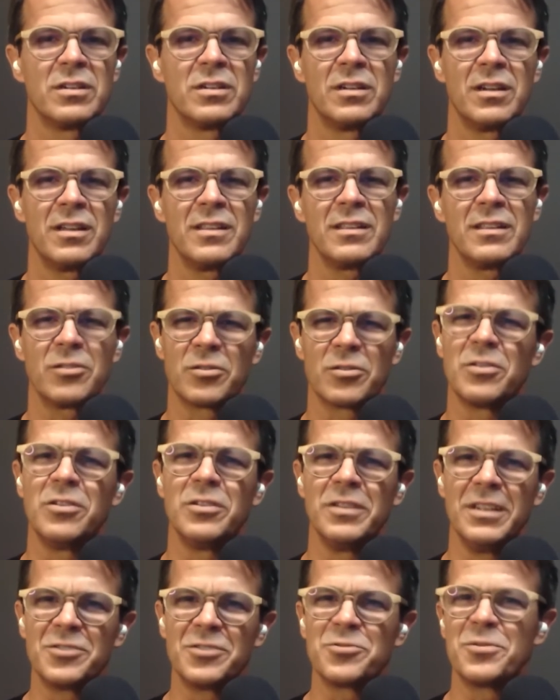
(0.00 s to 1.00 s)
I think they're
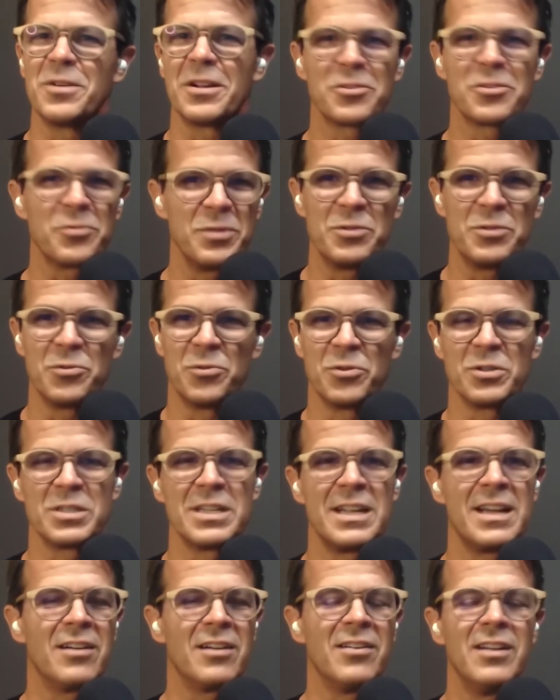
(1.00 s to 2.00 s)
called introductory tours
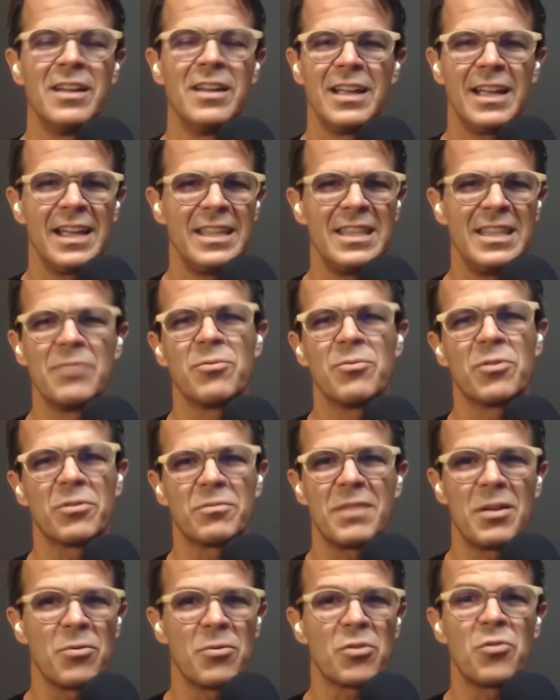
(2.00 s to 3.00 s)
now. And they
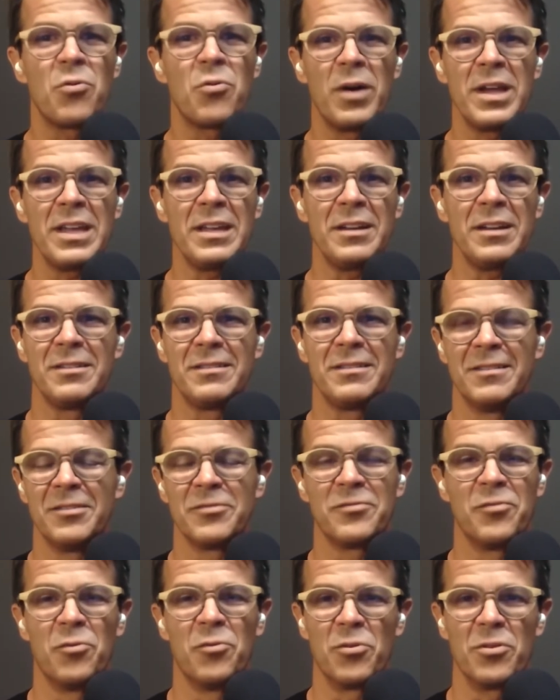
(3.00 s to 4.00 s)
were quite
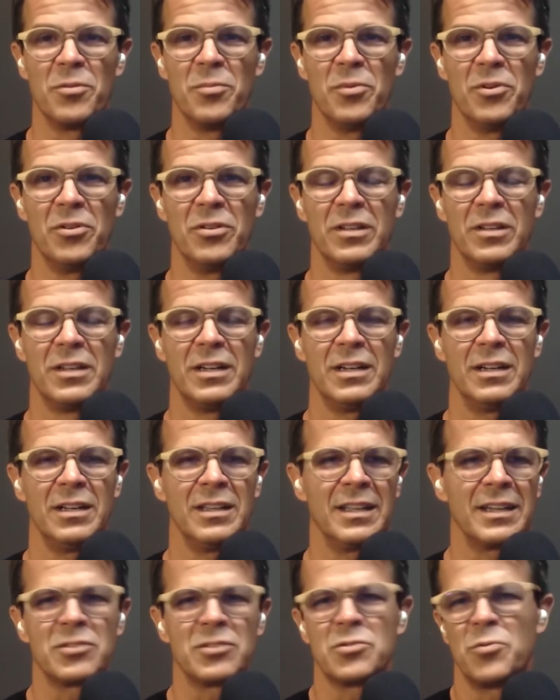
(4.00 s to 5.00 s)
affordable,
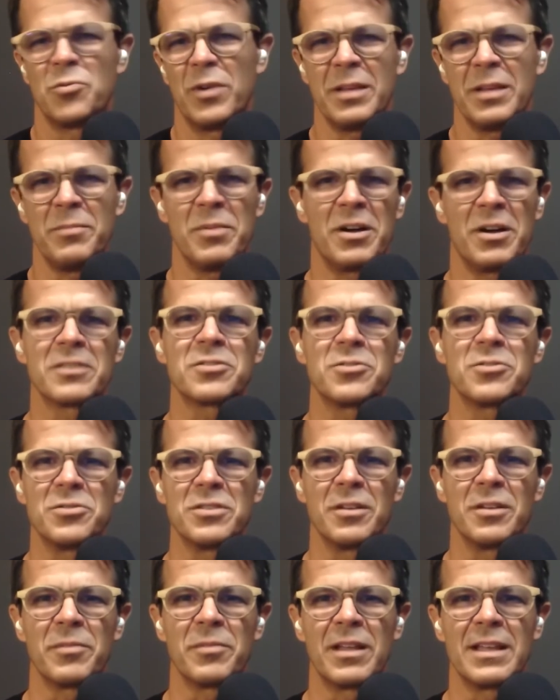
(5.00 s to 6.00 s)
like $20 or
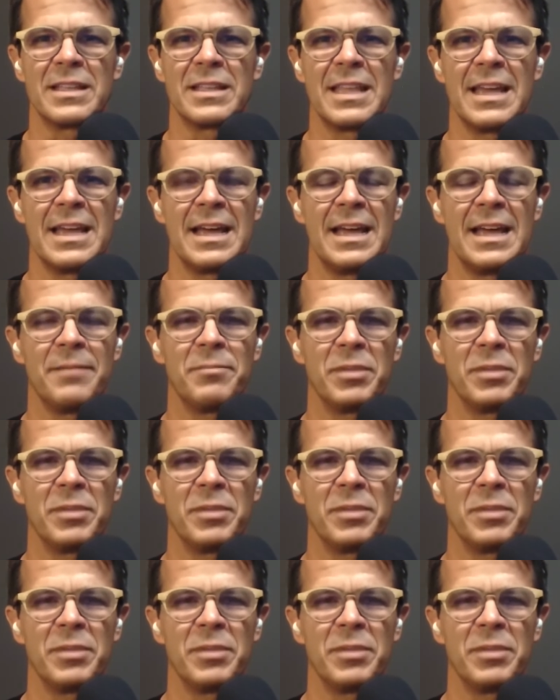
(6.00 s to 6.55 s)
something like that.